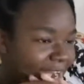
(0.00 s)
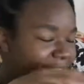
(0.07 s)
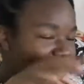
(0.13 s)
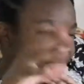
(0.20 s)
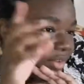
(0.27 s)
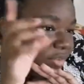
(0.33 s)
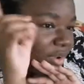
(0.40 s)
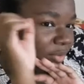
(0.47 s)

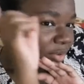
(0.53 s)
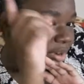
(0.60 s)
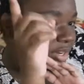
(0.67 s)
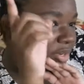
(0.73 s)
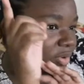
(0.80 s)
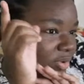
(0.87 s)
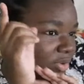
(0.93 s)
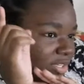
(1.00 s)
either want one
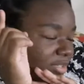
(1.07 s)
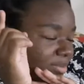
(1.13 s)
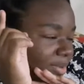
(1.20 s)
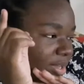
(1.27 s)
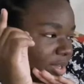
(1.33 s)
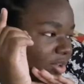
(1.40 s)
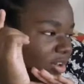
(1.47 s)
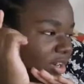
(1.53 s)
of those
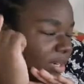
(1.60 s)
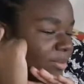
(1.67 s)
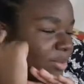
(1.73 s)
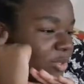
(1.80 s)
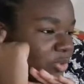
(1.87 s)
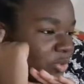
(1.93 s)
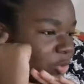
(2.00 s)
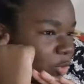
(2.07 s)
back or a
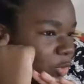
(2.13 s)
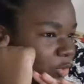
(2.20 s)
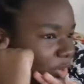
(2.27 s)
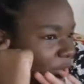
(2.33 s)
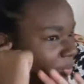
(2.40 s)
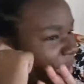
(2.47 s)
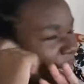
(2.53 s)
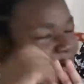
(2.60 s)
Bluetooth
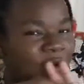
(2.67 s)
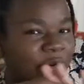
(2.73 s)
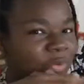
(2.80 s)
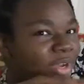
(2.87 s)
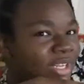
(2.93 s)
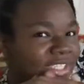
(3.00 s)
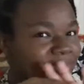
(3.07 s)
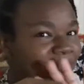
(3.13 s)
one, but I wouldn't
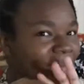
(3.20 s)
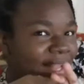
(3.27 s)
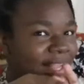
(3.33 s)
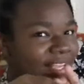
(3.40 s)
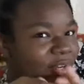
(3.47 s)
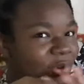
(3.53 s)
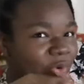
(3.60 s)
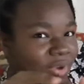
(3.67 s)
want to buy
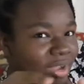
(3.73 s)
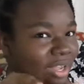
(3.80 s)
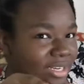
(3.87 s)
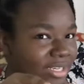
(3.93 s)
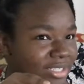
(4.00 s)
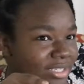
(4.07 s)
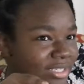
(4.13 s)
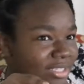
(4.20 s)
it
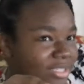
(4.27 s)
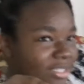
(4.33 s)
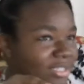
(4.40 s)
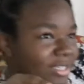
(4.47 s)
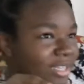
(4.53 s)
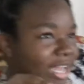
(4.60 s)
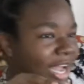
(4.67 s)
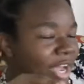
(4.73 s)
locally.
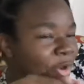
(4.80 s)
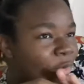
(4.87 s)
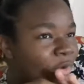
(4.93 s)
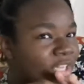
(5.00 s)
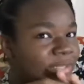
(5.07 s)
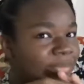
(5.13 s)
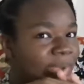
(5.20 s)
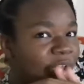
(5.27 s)
I don't
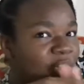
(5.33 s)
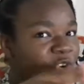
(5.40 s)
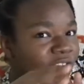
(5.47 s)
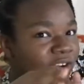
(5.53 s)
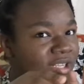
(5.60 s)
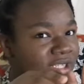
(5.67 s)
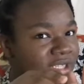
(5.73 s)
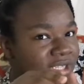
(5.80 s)
want to buy it
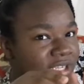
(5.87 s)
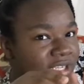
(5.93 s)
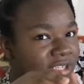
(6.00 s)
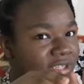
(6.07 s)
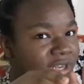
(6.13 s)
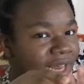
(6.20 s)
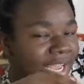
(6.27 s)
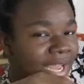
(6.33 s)

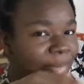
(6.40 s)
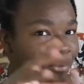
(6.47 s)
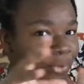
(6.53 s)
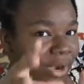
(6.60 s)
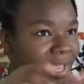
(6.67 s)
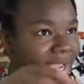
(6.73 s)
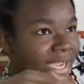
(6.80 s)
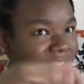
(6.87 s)
overseas. Like a
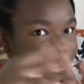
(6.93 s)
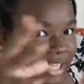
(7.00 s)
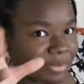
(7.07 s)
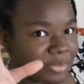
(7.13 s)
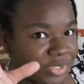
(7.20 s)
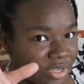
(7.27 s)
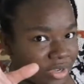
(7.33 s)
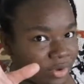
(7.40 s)

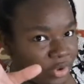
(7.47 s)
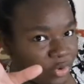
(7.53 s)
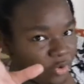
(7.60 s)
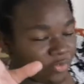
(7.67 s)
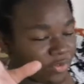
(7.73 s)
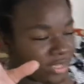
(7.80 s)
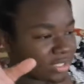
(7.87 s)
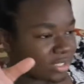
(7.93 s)
Samsung one
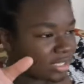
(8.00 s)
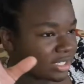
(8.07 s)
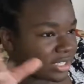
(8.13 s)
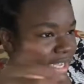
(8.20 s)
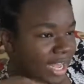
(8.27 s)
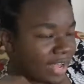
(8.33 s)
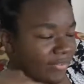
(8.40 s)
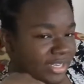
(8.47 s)

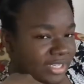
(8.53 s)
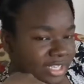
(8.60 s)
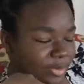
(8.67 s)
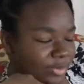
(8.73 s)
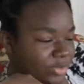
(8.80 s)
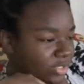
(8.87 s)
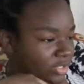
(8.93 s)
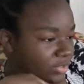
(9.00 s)
overseas. I have a
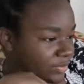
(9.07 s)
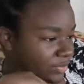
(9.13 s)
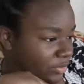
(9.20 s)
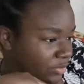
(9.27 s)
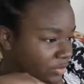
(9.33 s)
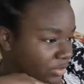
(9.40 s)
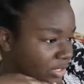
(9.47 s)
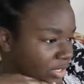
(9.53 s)
Samsung
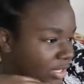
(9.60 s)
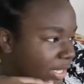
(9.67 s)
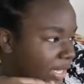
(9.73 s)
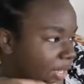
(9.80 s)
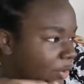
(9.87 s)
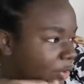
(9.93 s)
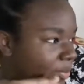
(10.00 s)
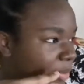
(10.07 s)
phone.
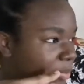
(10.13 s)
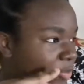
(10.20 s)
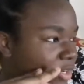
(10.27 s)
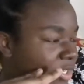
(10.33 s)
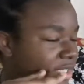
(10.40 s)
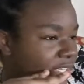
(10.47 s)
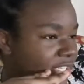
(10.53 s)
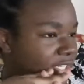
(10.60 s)
It would make
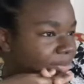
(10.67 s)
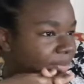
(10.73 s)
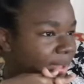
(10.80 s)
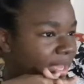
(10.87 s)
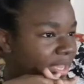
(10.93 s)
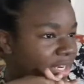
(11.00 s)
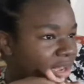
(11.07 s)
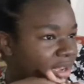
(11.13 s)
more sense to
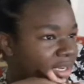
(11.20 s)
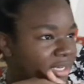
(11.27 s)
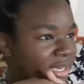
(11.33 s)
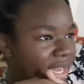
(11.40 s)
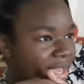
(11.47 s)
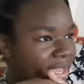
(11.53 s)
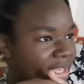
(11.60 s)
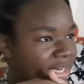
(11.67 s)
buy it
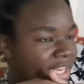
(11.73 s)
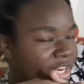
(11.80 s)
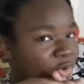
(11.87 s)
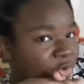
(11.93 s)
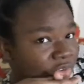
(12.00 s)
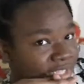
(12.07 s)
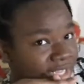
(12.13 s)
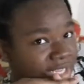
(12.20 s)
online. I
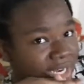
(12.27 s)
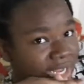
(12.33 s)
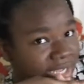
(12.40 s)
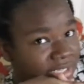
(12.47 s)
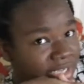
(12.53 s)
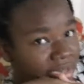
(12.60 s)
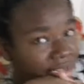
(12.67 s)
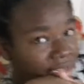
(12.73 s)
know so it
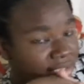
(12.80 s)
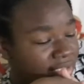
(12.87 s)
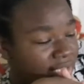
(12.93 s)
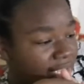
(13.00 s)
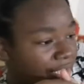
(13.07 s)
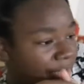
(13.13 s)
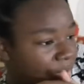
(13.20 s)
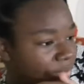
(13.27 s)
lasts a long
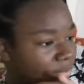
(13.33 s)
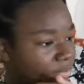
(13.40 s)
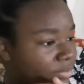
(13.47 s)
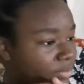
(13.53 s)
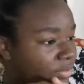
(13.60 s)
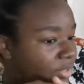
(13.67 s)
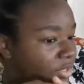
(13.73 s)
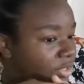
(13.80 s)

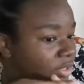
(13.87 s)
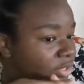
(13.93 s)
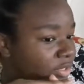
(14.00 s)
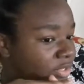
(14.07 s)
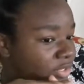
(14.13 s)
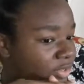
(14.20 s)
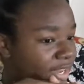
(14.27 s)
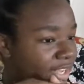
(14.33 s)
time.
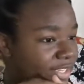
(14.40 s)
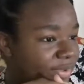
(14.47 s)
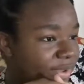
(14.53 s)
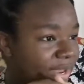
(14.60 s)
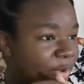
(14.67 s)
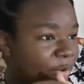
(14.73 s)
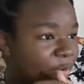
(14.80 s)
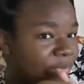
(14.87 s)
So that's
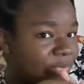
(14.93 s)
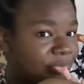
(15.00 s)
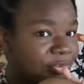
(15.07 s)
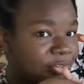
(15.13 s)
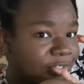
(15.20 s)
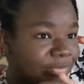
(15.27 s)
what I hope for.